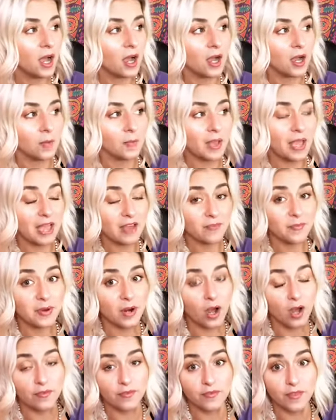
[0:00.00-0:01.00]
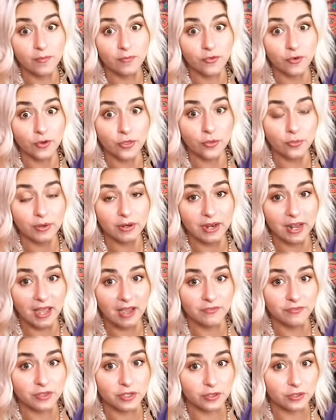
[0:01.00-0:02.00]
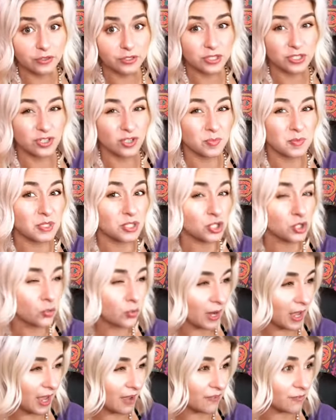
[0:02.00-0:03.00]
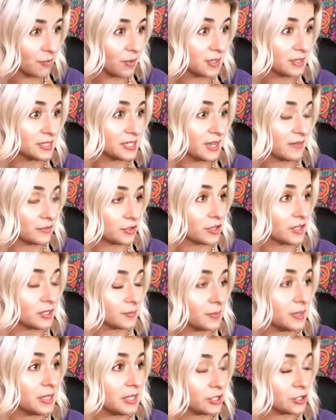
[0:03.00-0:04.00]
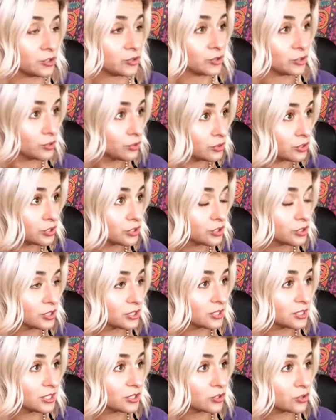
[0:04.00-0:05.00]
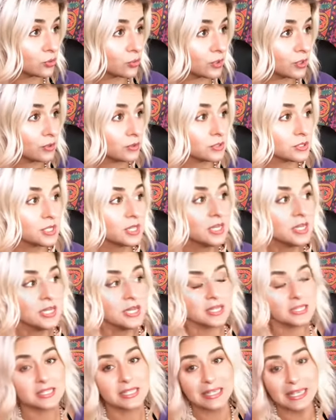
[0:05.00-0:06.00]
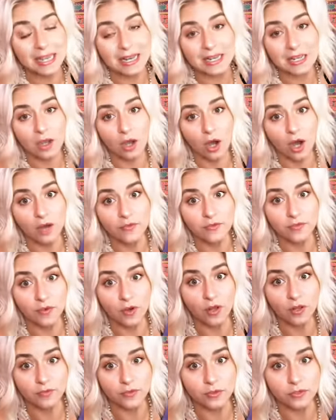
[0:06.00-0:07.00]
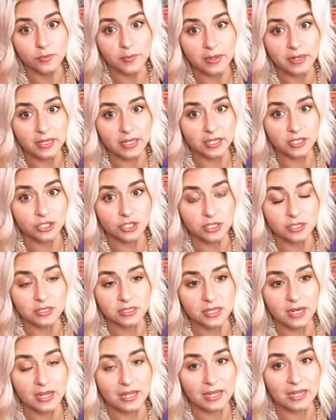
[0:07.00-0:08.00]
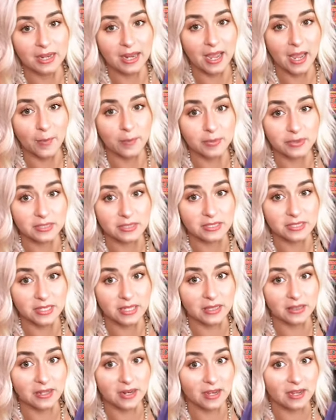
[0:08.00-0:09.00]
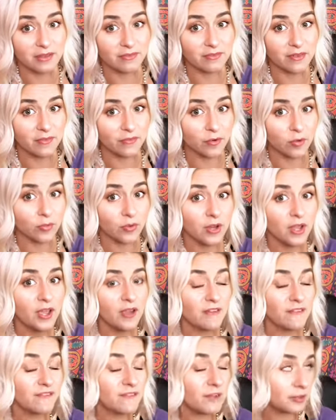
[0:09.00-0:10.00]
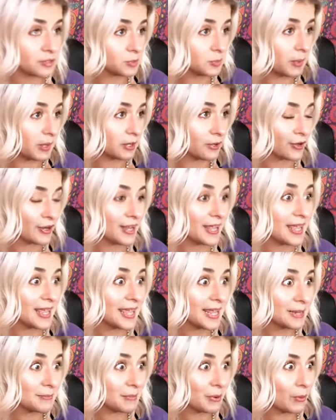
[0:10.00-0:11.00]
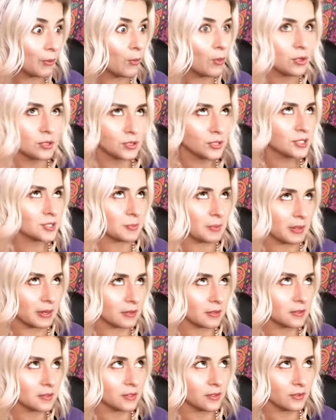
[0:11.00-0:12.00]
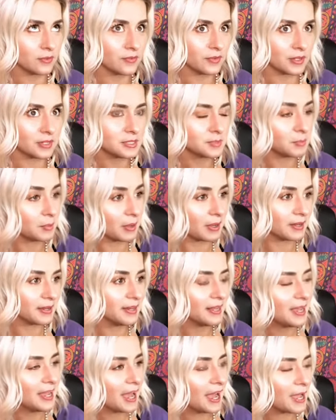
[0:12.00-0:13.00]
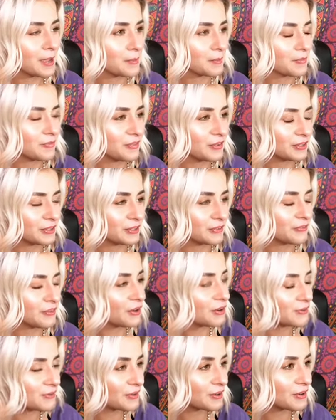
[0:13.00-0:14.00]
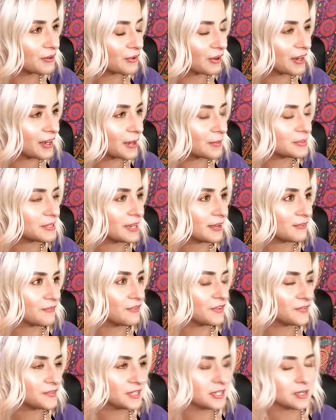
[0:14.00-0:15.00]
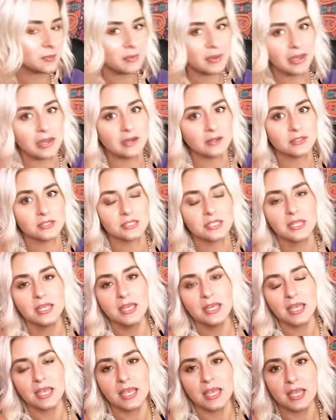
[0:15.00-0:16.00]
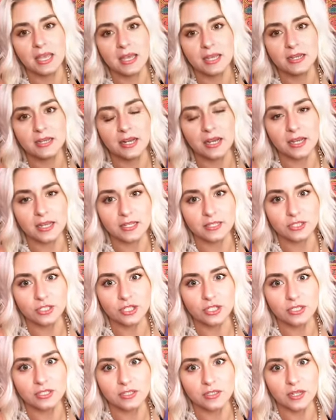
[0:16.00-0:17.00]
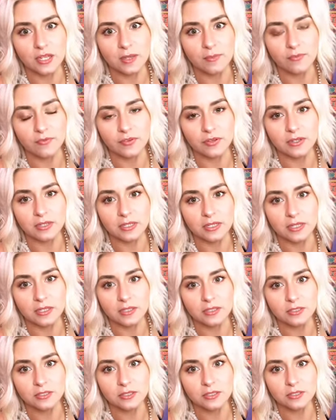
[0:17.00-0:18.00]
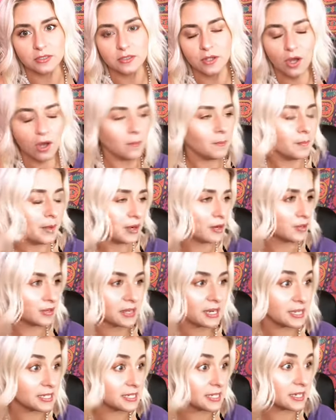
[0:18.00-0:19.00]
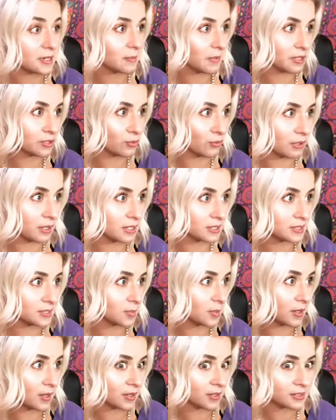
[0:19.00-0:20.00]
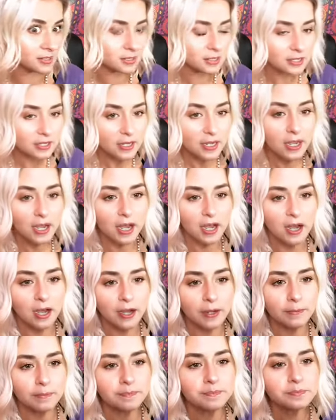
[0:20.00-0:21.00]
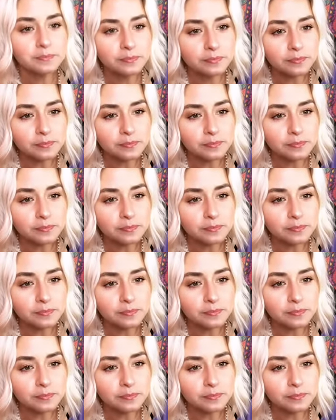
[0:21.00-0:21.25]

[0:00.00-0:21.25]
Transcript: Um, have been off of them for three and a half years. It took me two and a half months after being introduced to essential oils to getting off of all of those medications, and I can happily say that I have never felt better in or looked better, no offense, but I'm feeling very, very great. I'm down 15 pounds, and I just am feeling better than I did in my 20s, to be honest. Um,